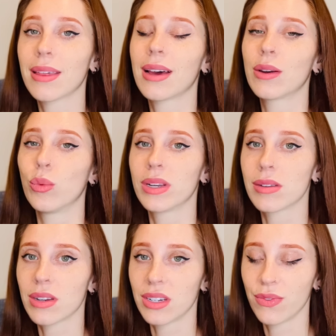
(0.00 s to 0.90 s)
than
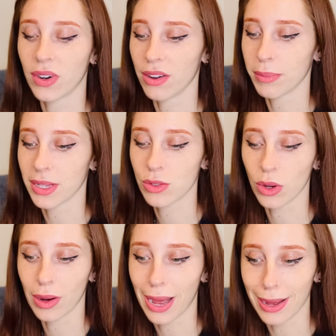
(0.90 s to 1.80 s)
Windows 95 Man
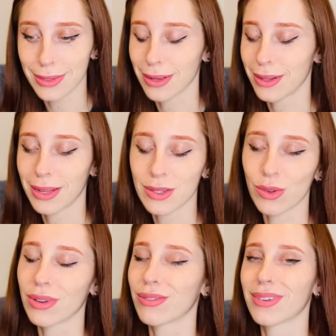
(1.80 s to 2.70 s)
song has. That
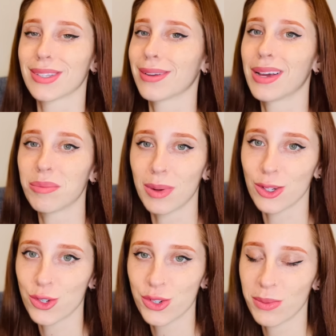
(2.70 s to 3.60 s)
song doesn't have
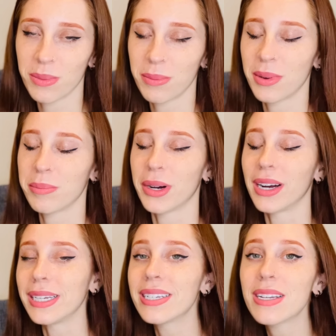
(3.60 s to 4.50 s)
much
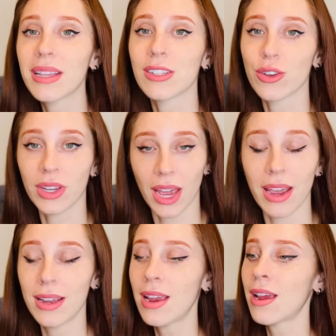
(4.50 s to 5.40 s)
behind it, that's
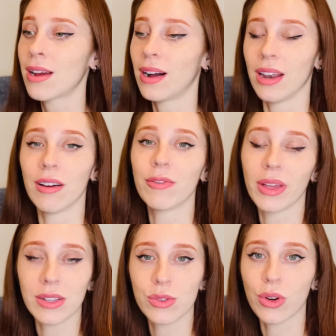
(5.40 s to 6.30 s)
okay. I love
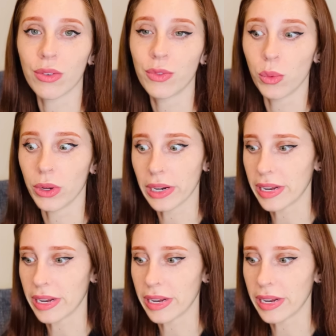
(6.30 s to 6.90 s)
that song for what it